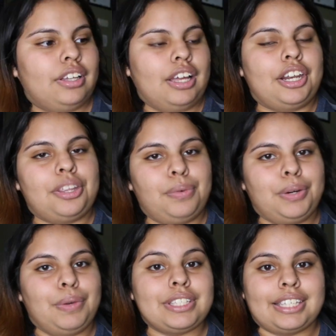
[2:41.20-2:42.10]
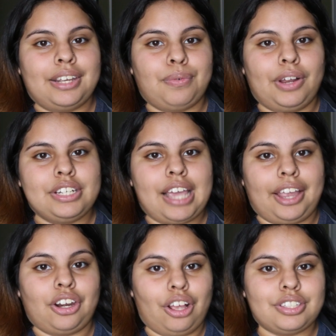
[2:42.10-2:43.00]
Another one was can run
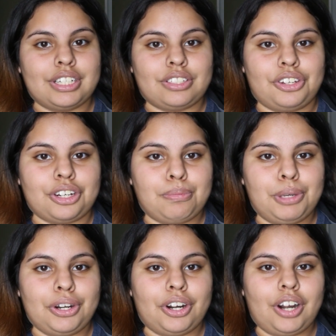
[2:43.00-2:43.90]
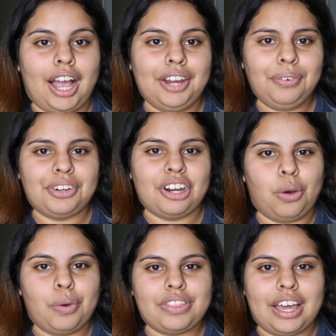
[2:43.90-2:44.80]
diagnostics on your computer. I don't
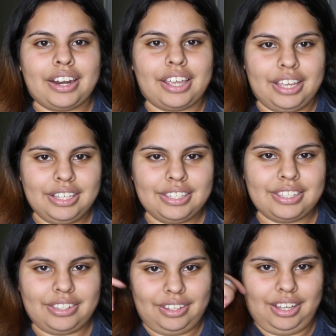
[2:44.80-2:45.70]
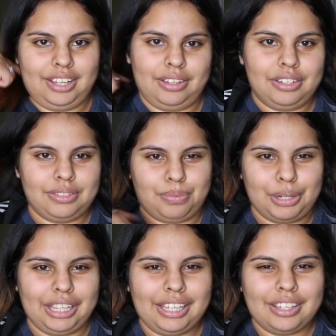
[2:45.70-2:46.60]
know what that is.
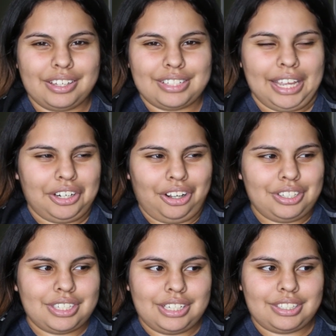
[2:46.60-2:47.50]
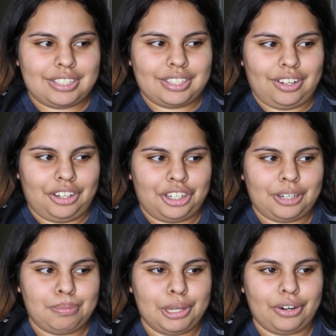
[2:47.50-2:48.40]
Really, diagnostics on your
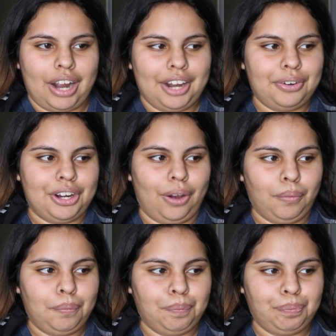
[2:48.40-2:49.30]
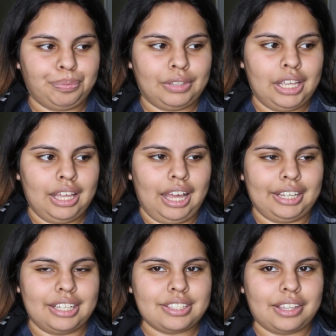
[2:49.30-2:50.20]
computer, I don't know. I
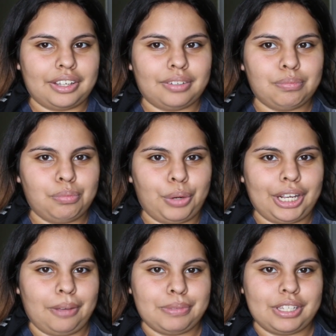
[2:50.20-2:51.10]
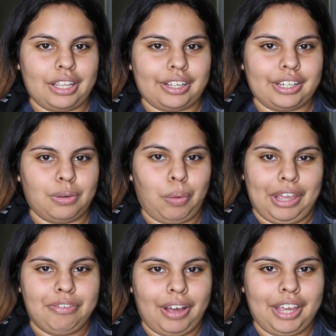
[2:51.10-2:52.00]
guess like when it comes to like
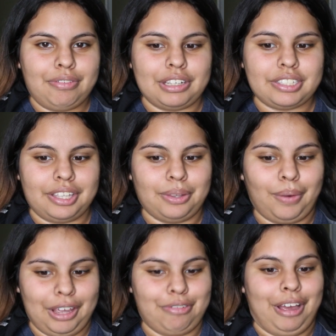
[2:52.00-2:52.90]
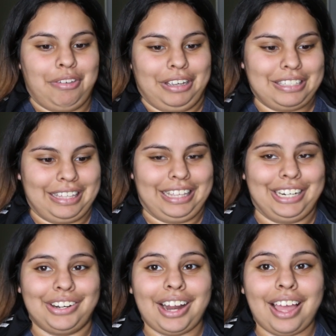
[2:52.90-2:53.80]
Wi-Fi, fixing the Wi-Fi, fixing the
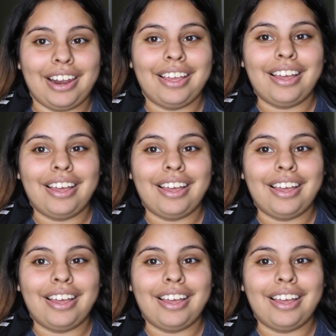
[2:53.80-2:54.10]
internet,